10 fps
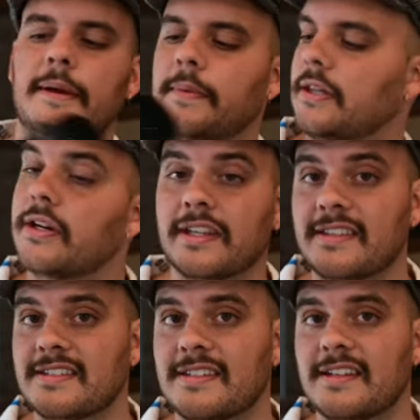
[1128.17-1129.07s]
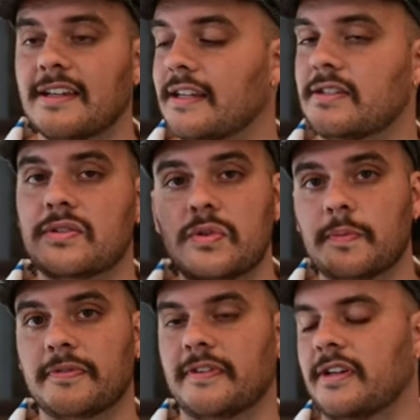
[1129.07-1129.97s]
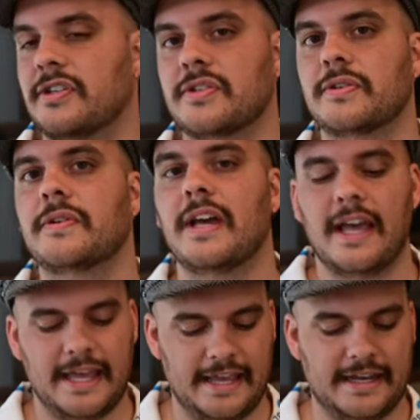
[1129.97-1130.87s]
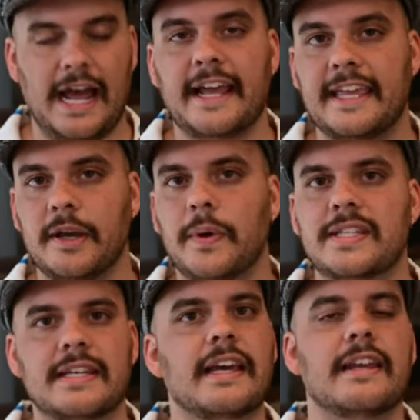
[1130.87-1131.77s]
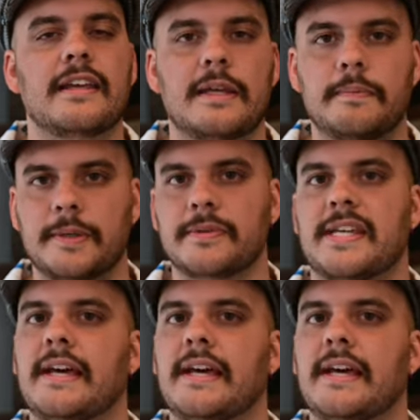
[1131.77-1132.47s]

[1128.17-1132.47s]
I mean, look at this thing. It's super fun to shoot and I can't wait to get it in people's